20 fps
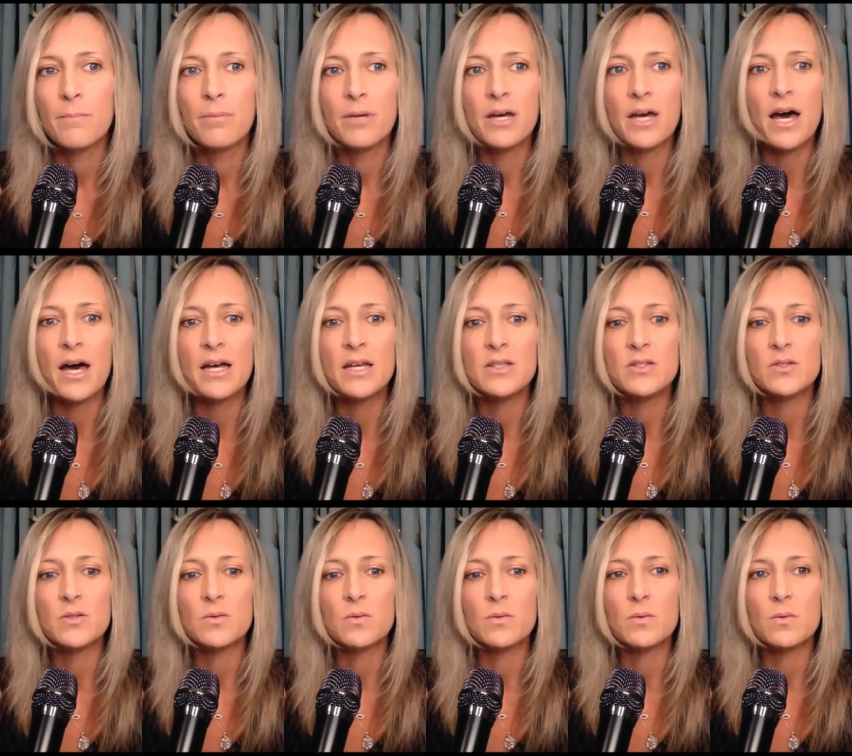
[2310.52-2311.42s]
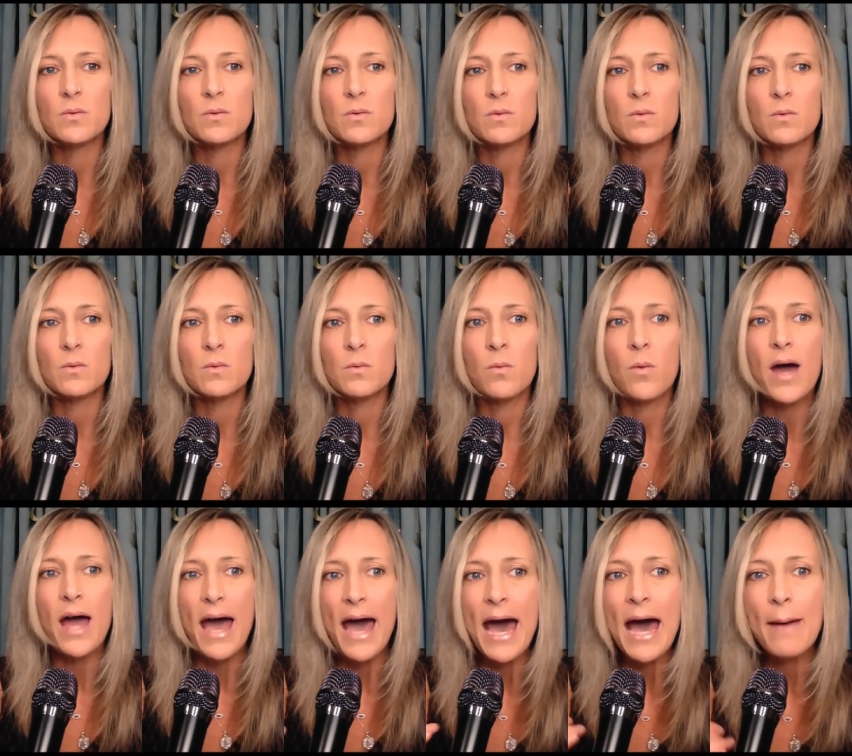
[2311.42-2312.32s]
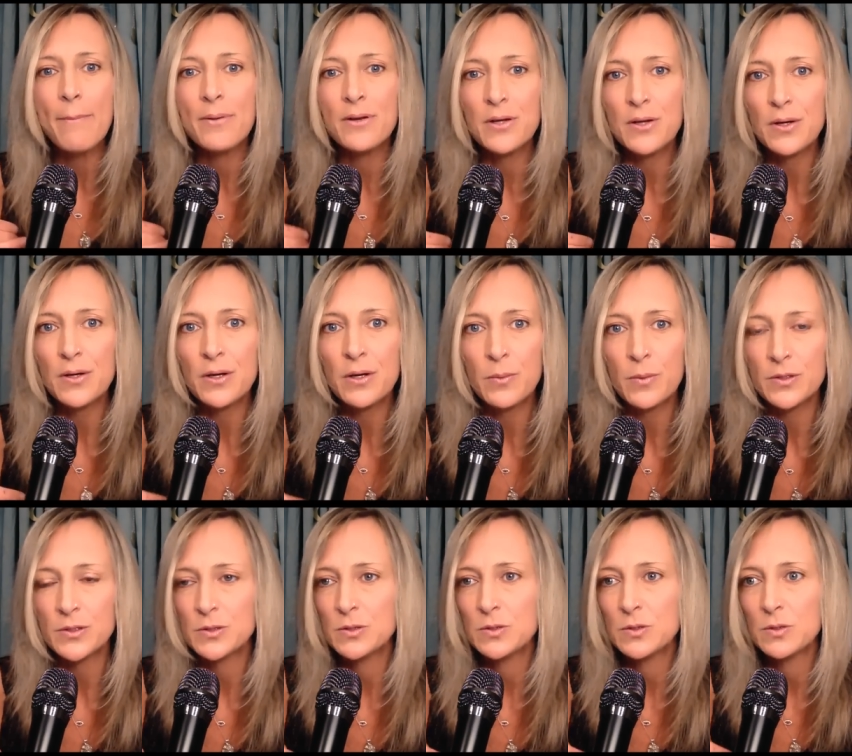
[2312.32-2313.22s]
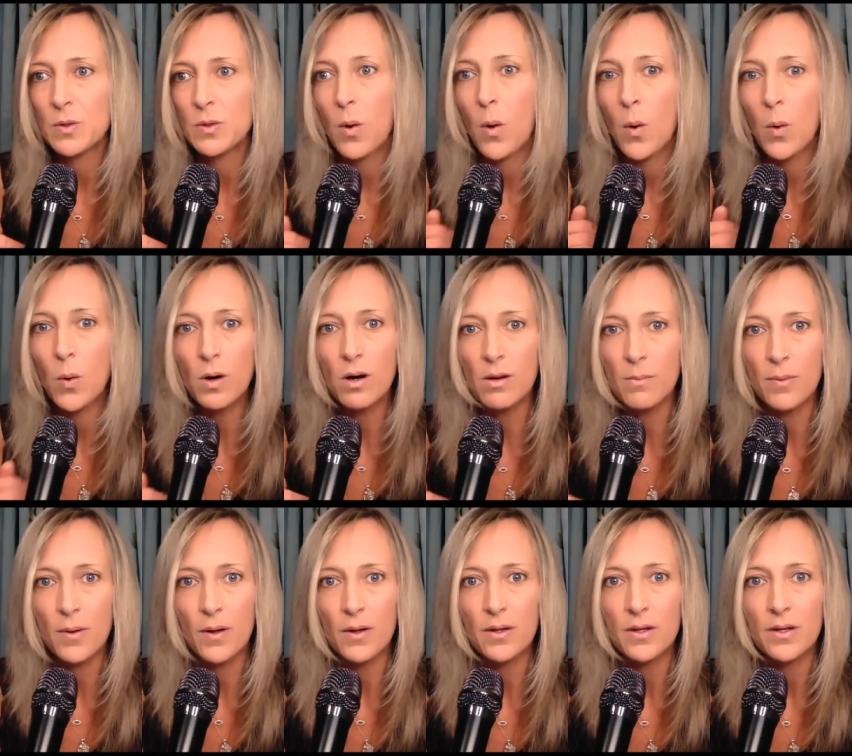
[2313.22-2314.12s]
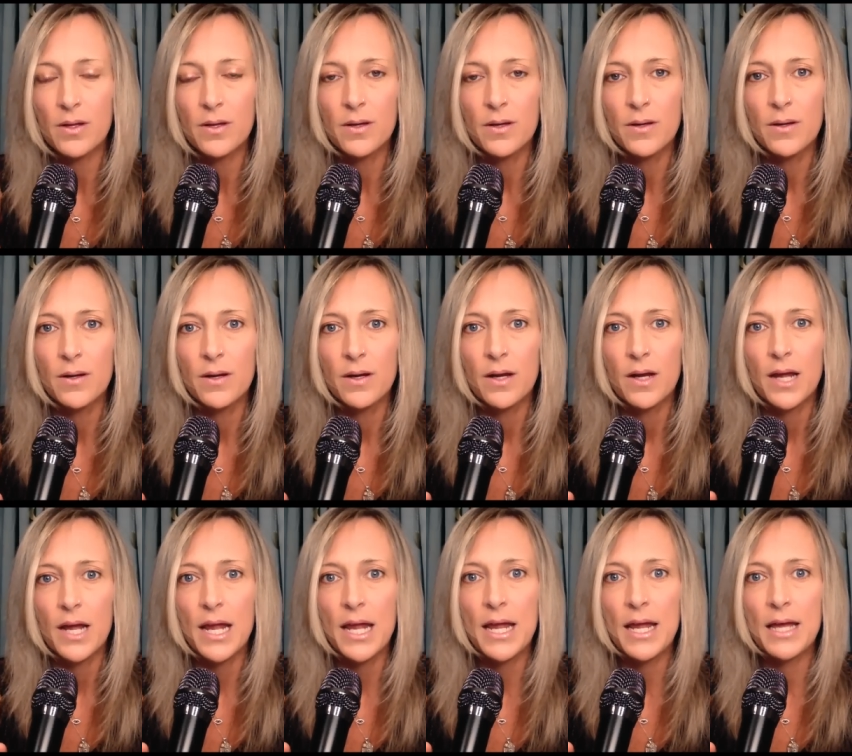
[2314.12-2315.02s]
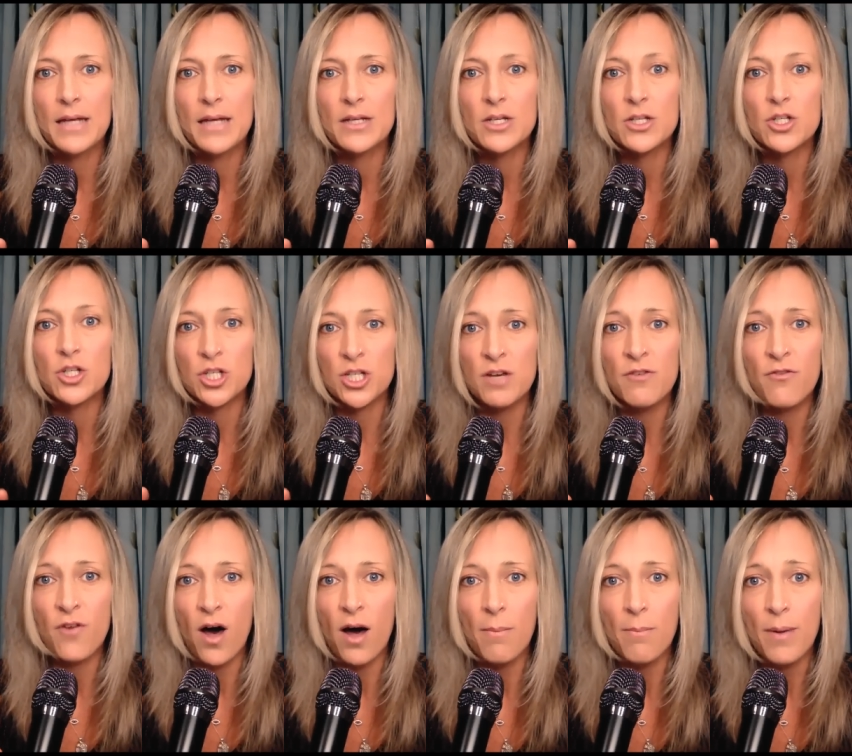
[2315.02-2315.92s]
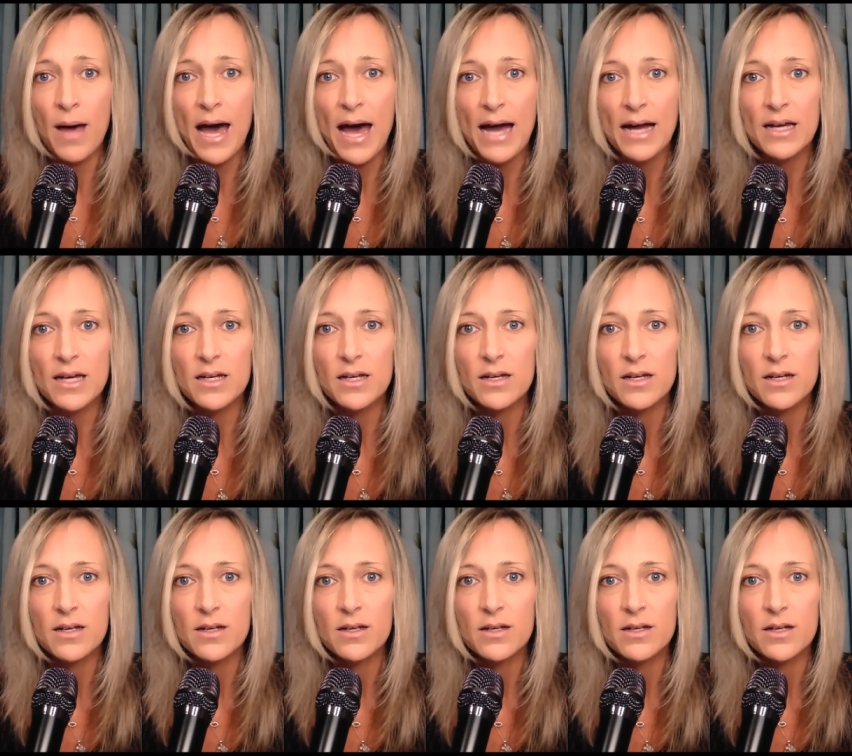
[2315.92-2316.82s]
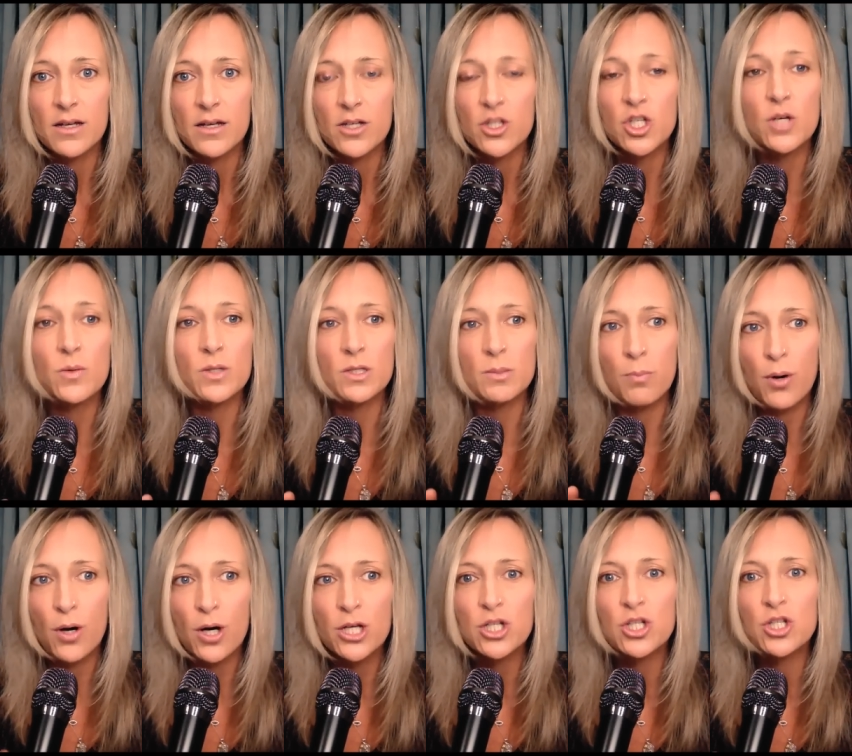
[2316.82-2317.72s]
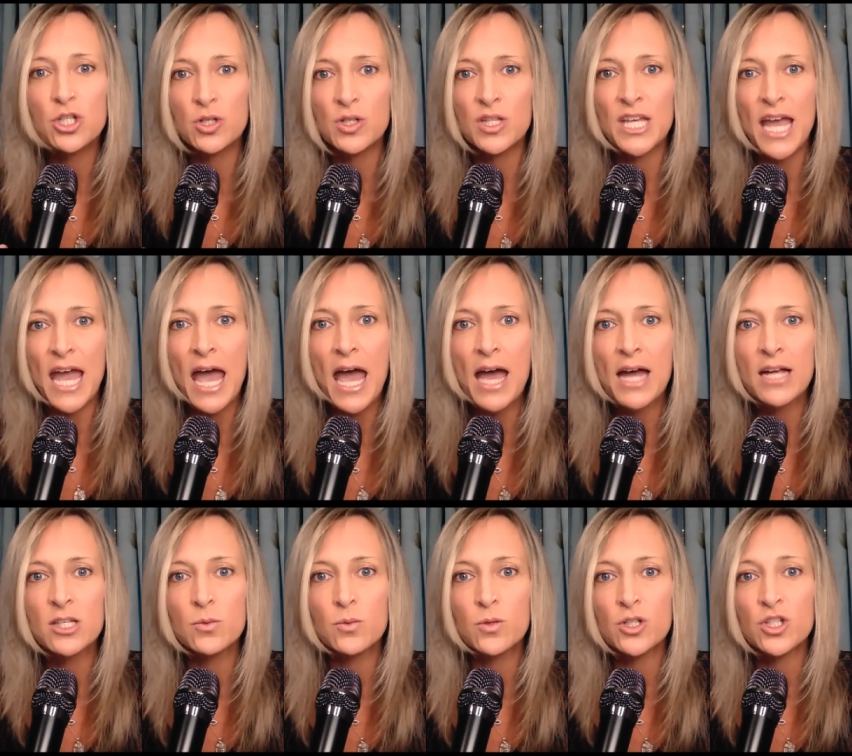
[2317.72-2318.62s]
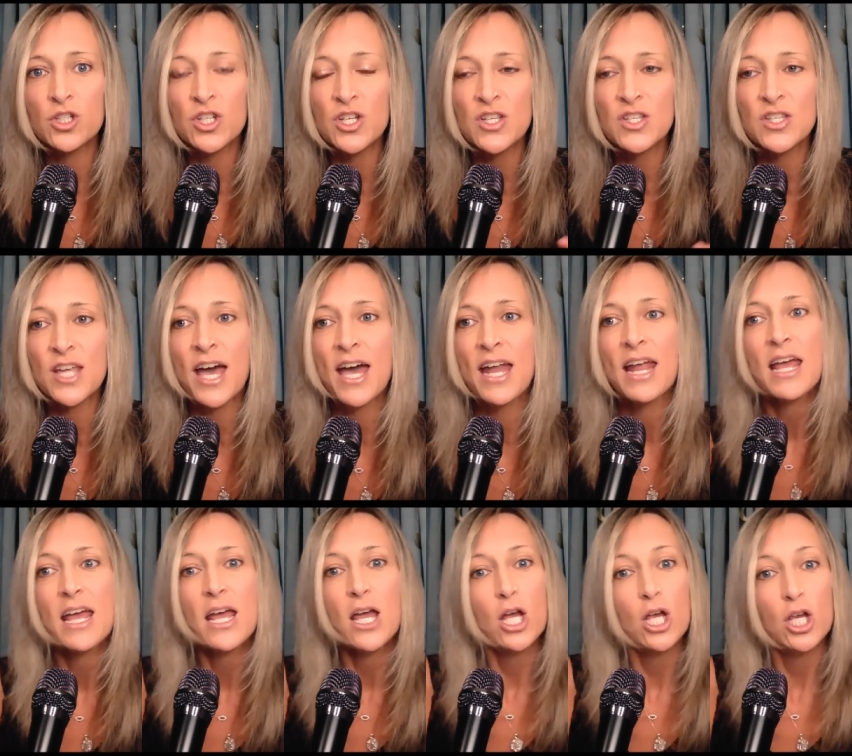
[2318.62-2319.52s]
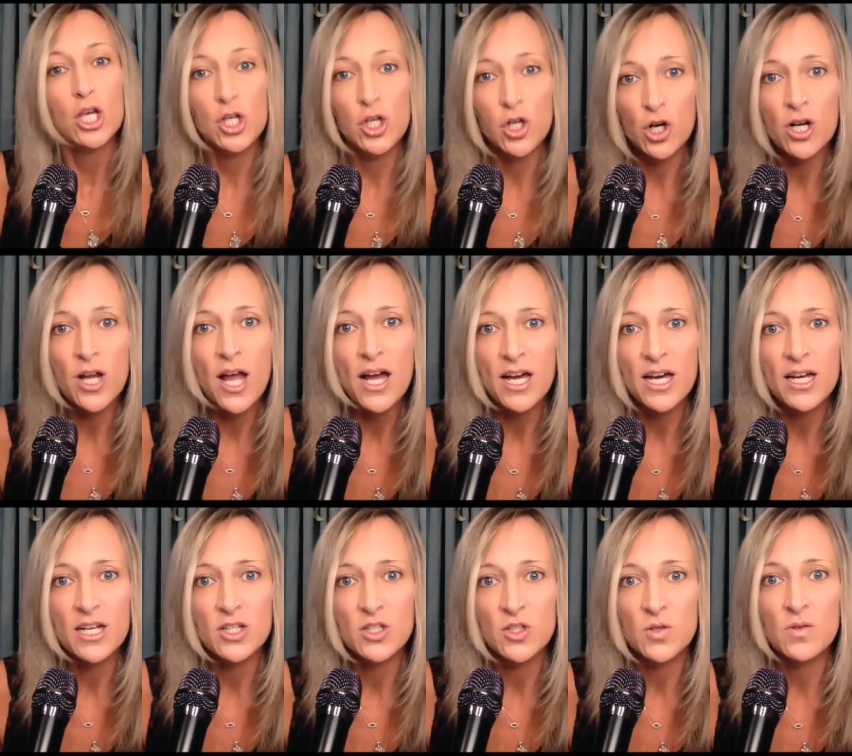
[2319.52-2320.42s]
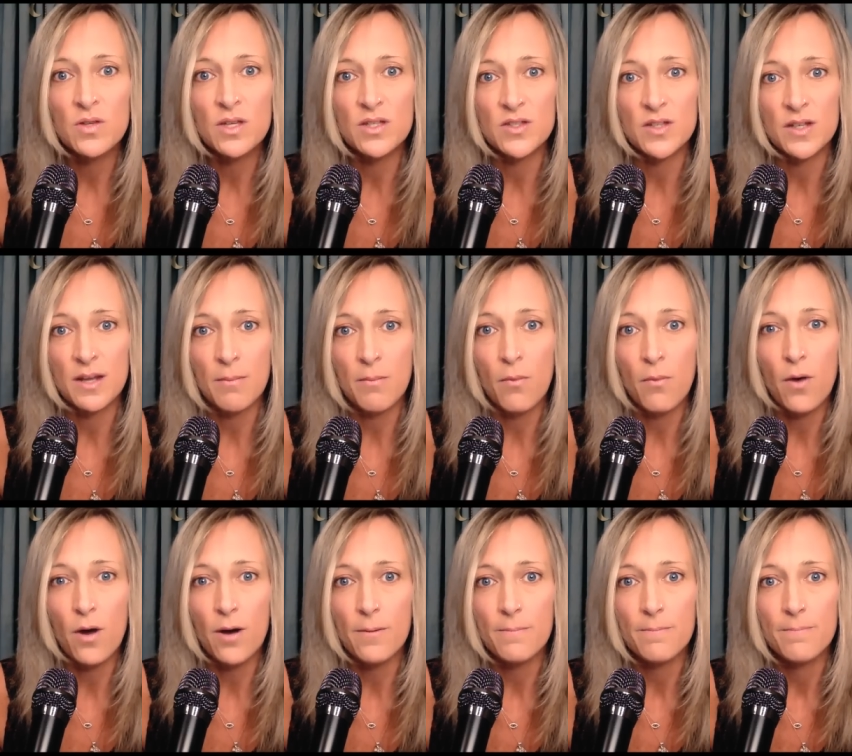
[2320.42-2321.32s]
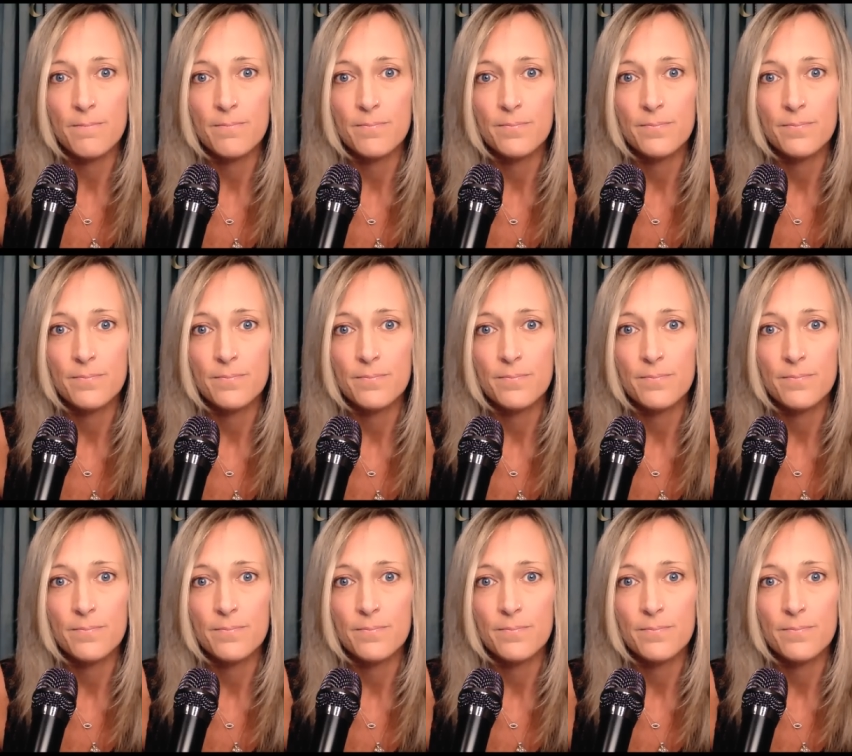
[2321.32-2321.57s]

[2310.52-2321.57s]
because what happened to her was horrible and she fought back. She was pushed to the edge where she said, You're not going to do this anymore.